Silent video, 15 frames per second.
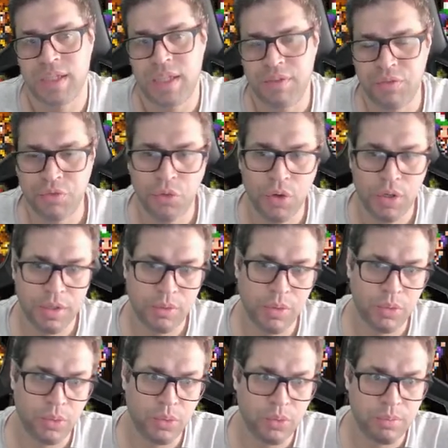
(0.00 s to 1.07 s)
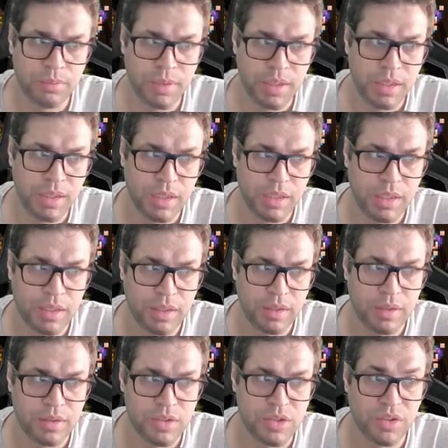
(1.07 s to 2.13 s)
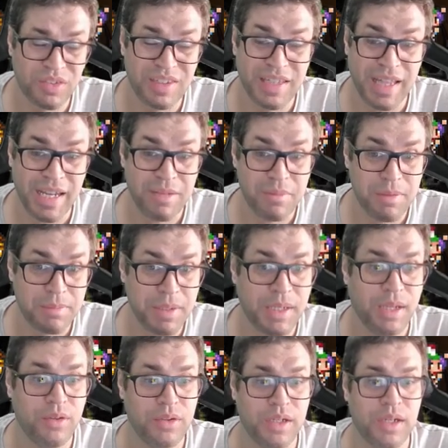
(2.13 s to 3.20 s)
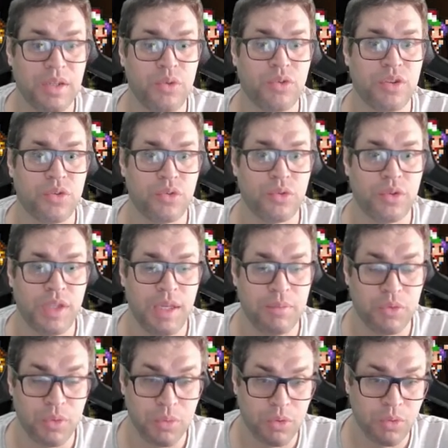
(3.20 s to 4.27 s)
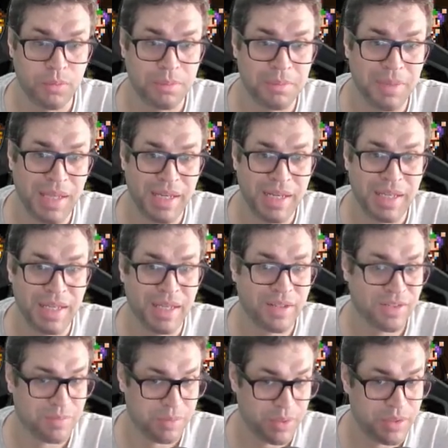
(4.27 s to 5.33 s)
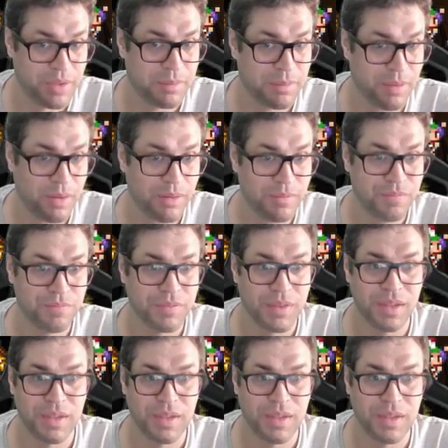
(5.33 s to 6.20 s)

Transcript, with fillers: Left Fork will be just 9 VP now that I use it two times in a row, my High Strictly pump.